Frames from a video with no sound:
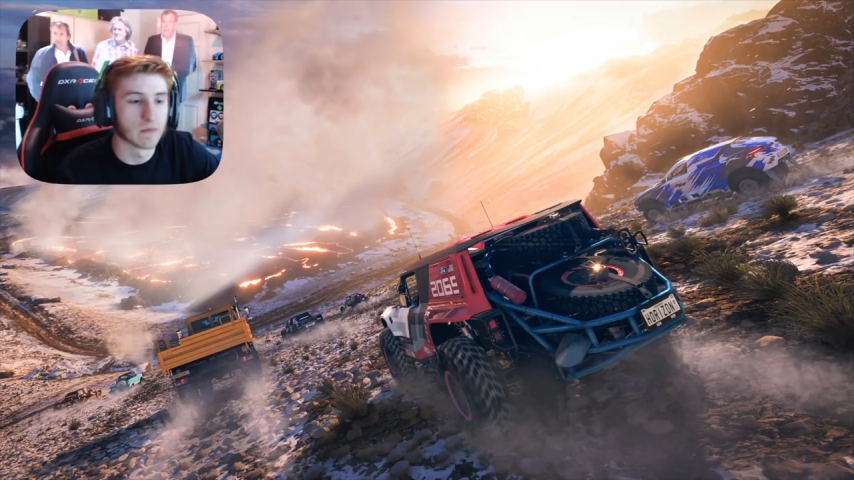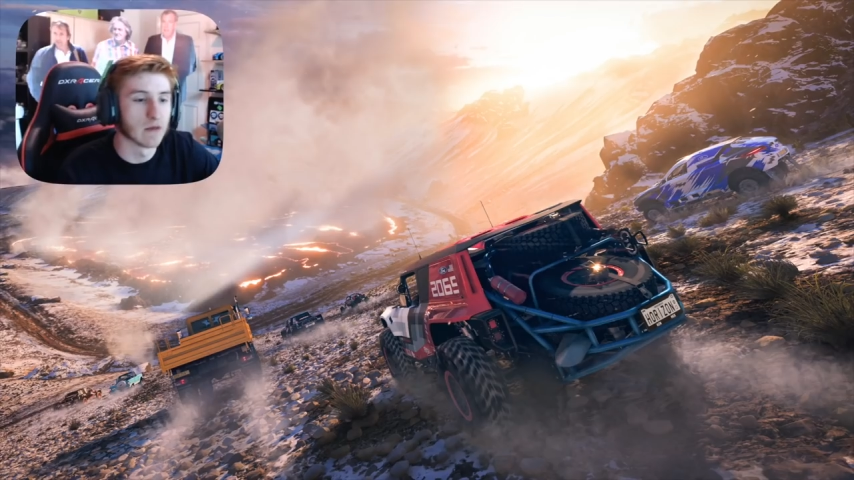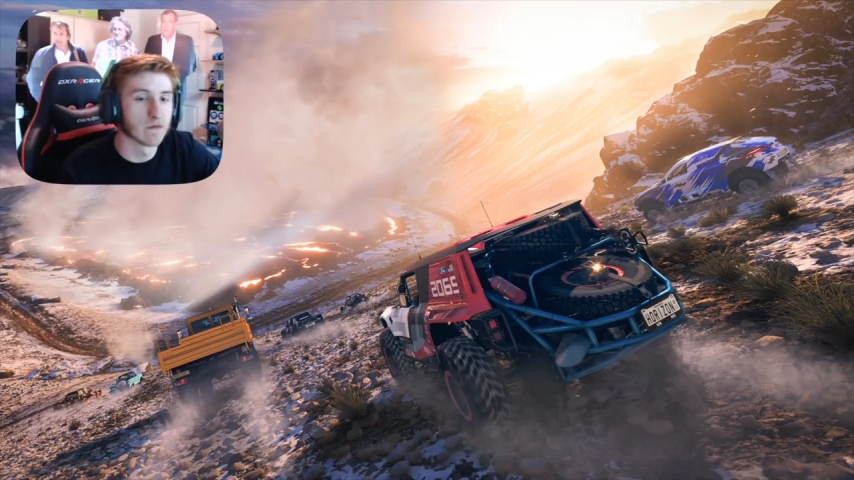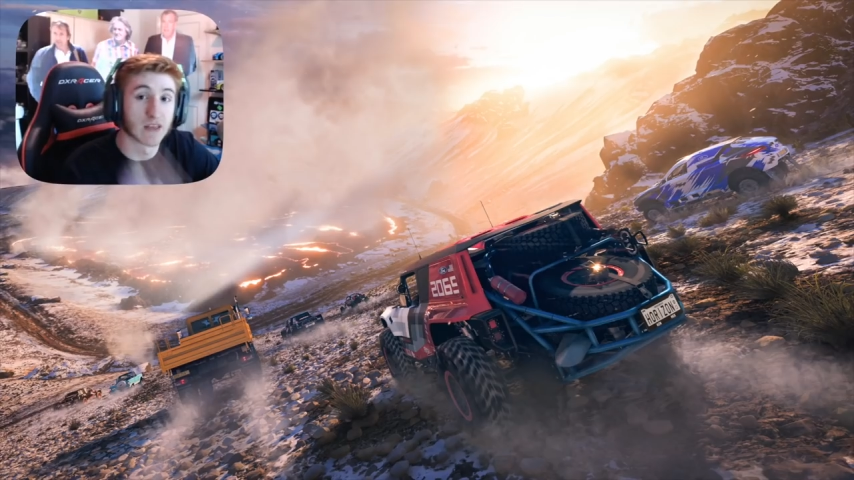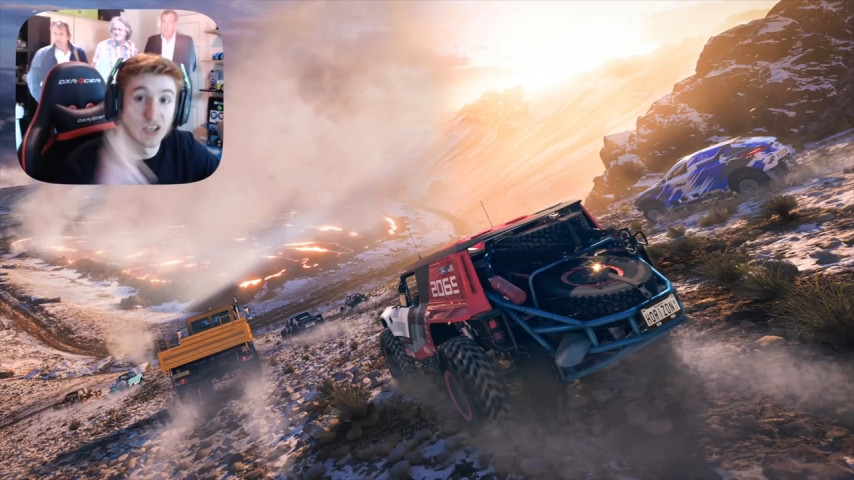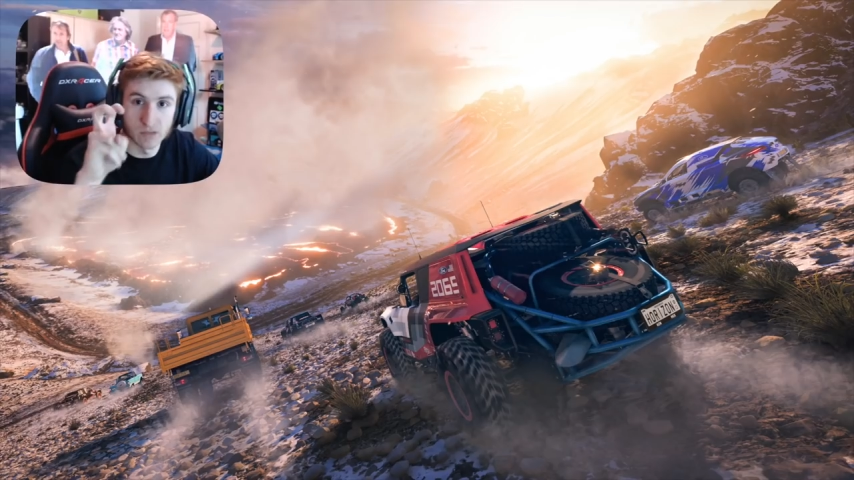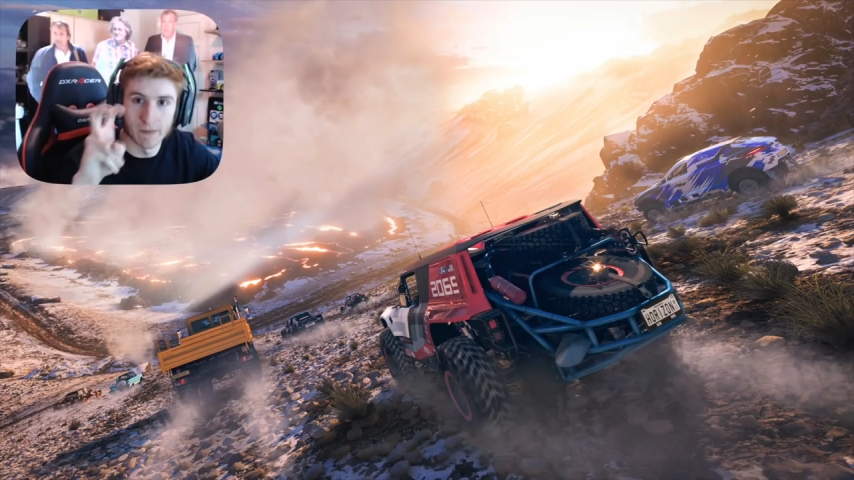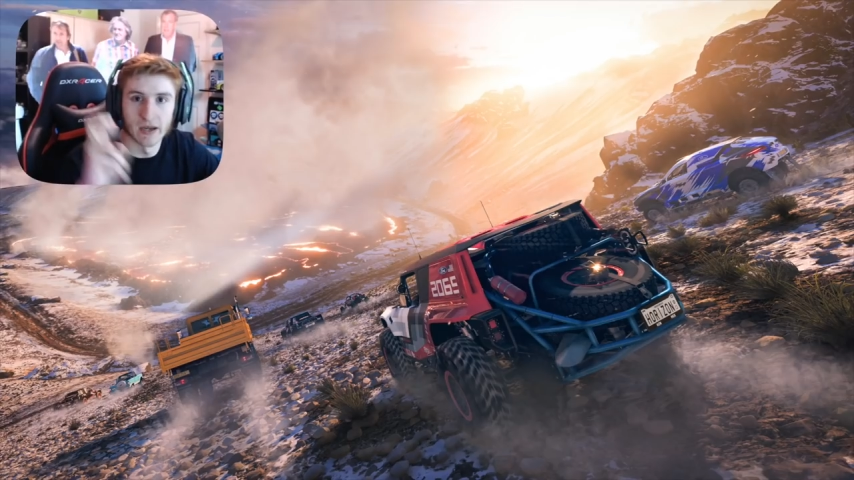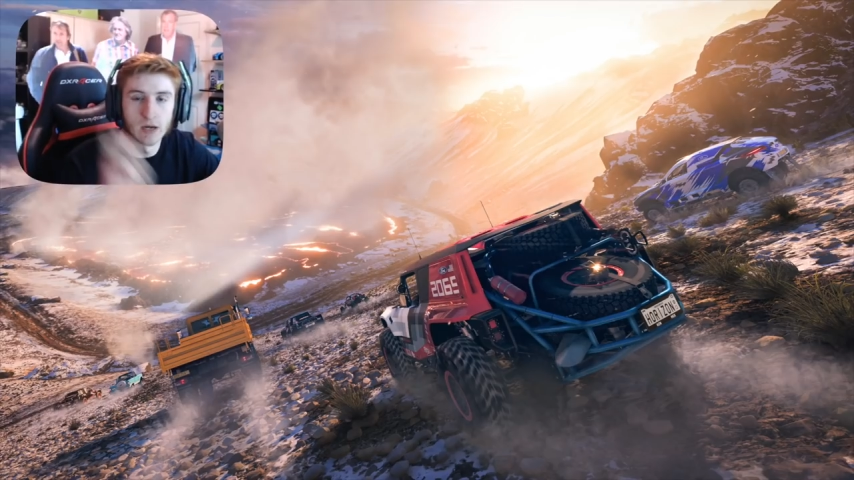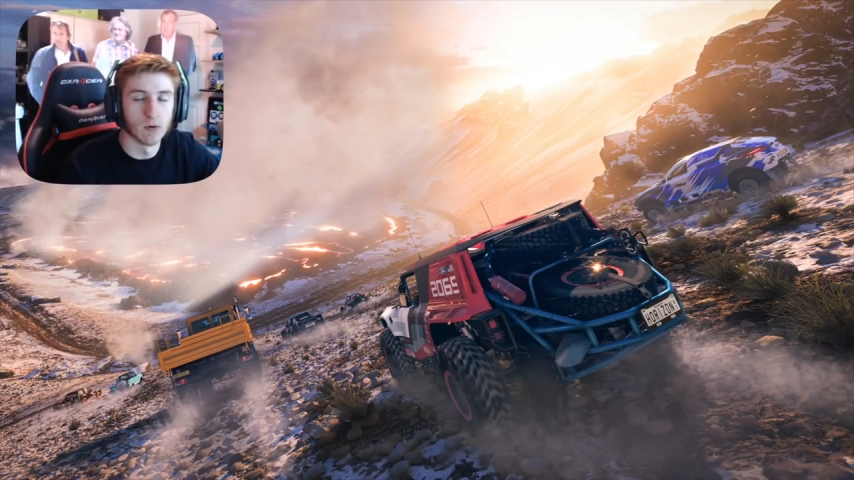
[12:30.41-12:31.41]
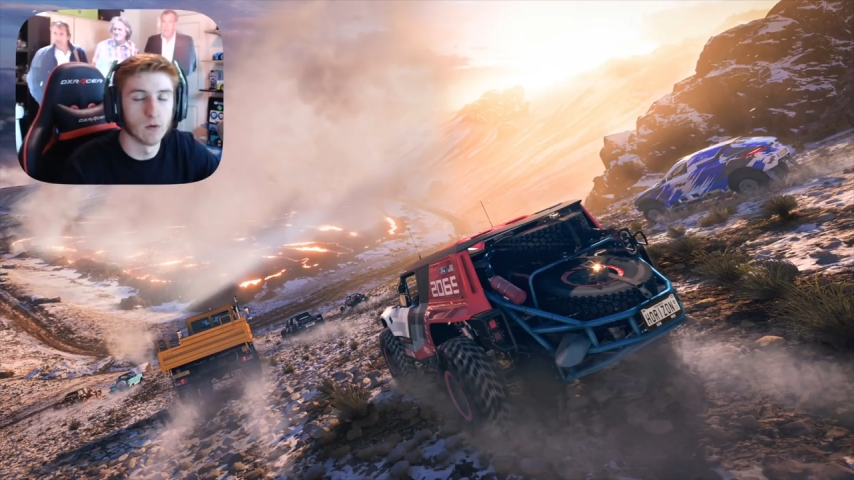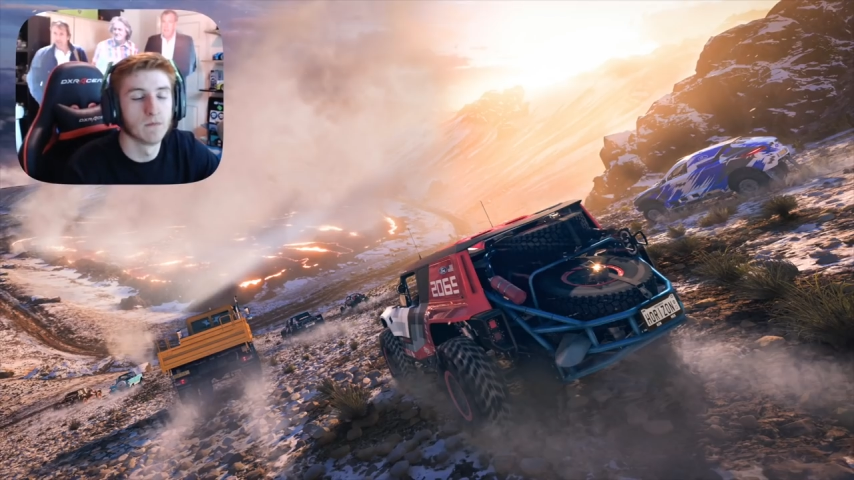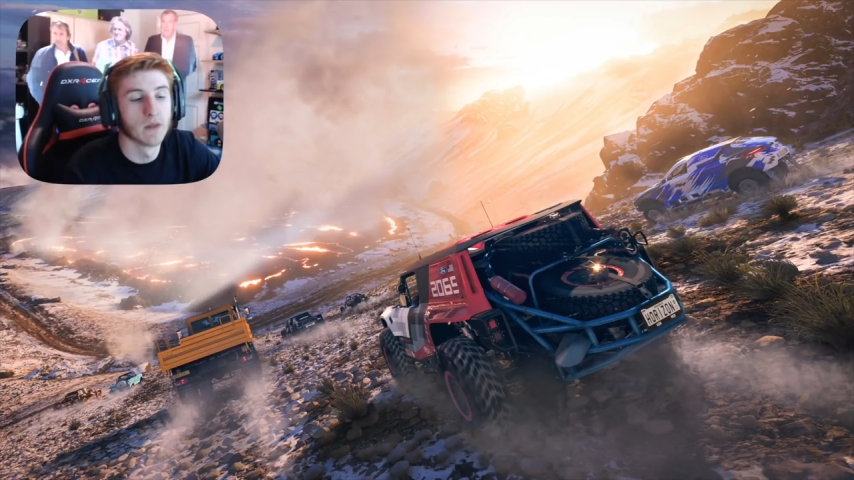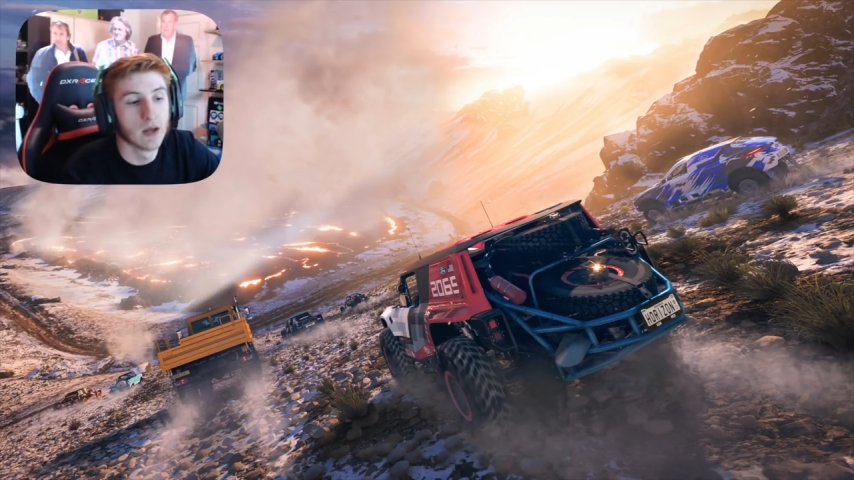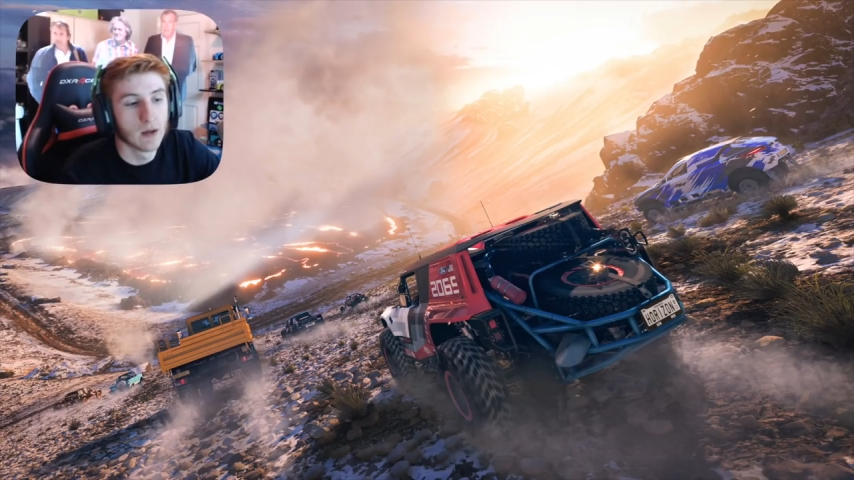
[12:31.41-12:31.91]
if they're
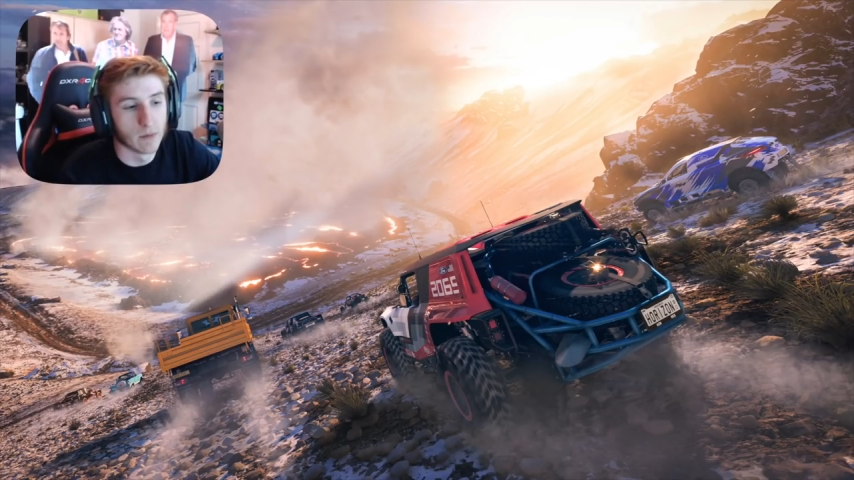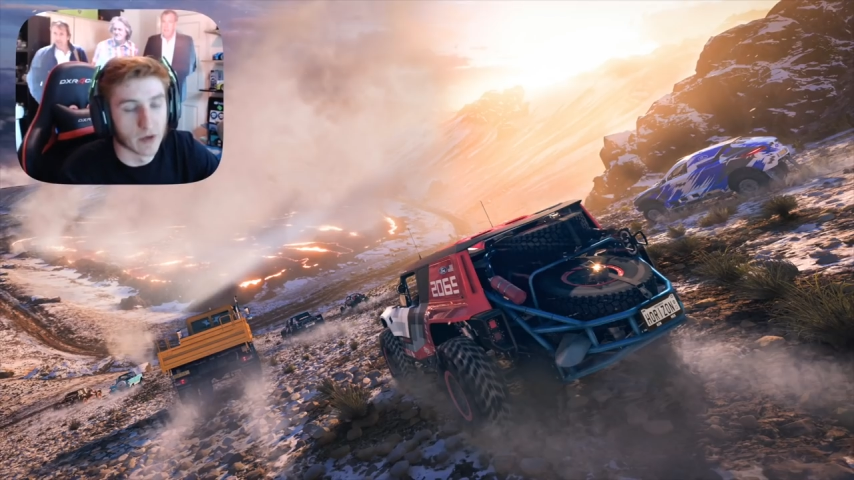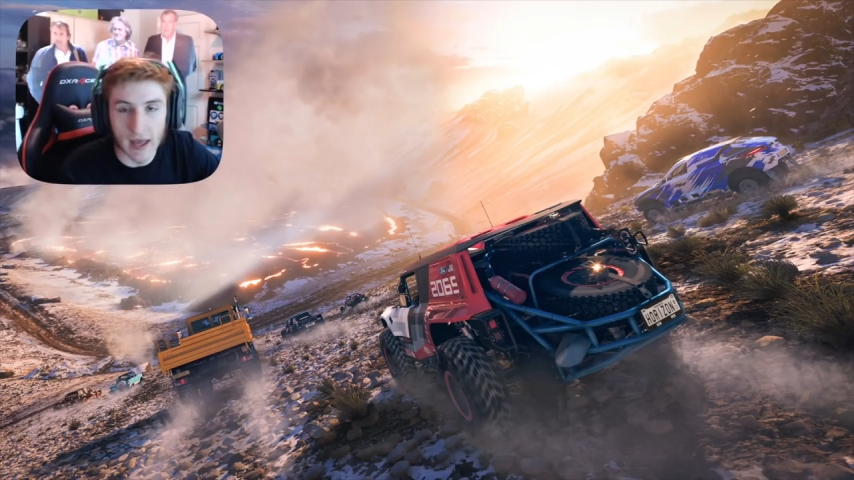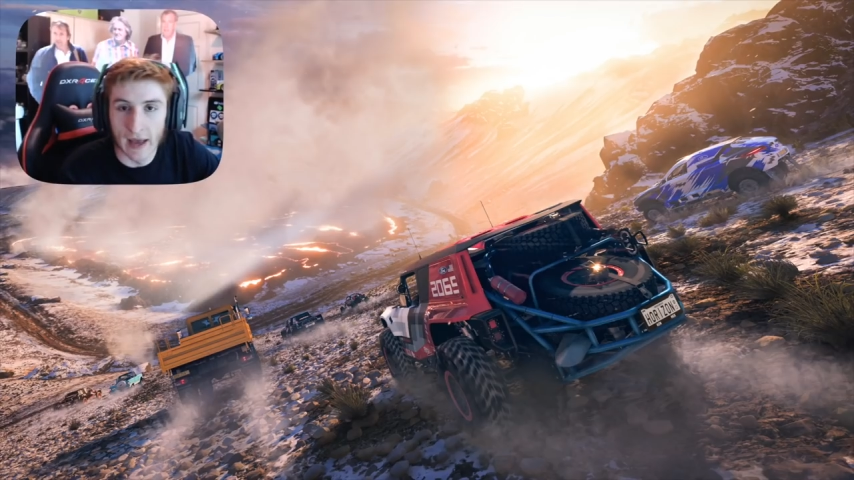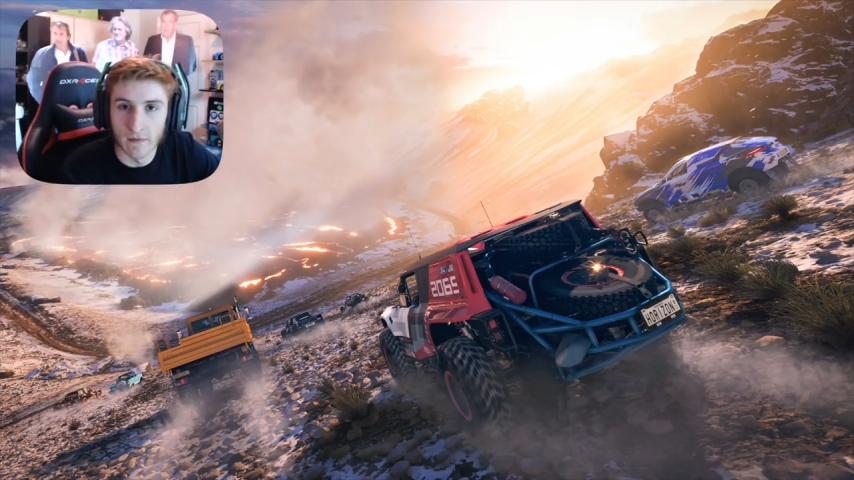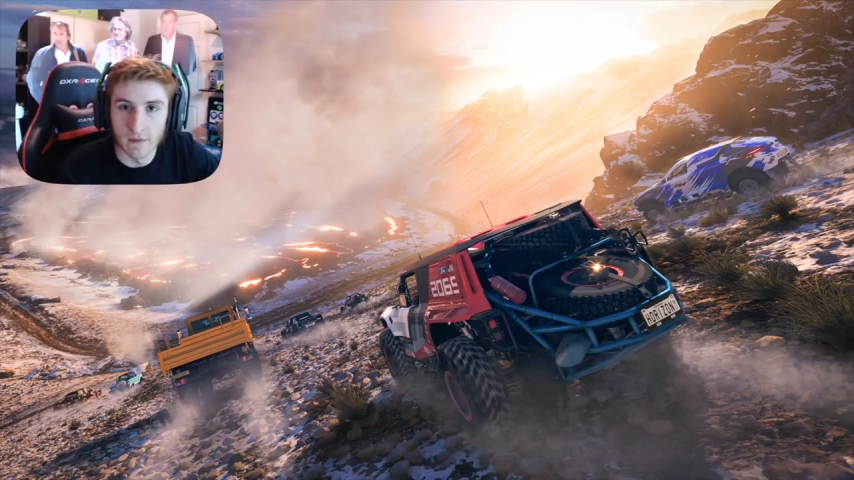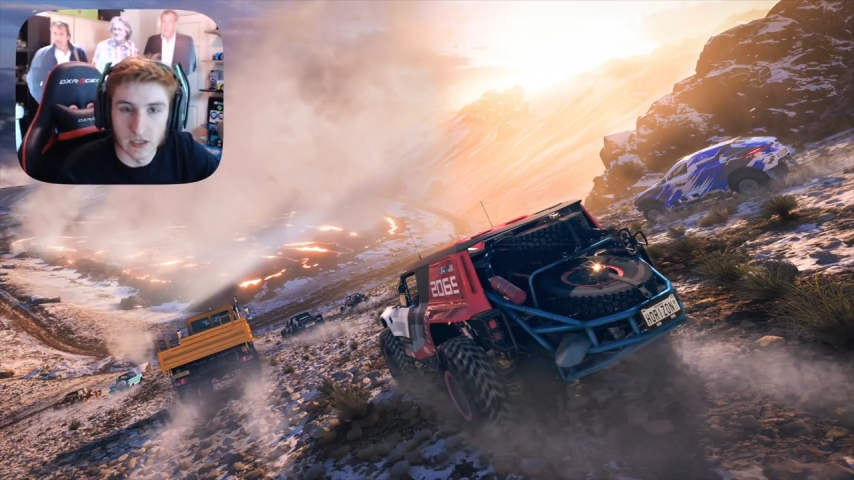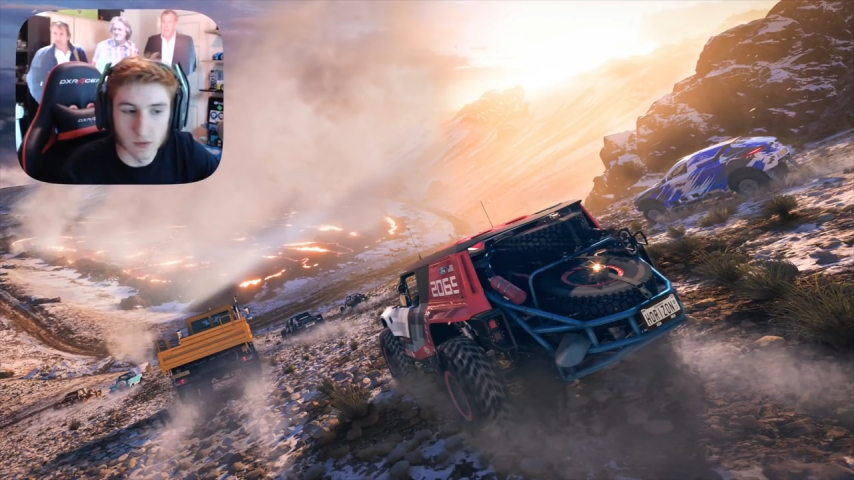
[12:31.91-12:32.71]
spendable, but yeah, that's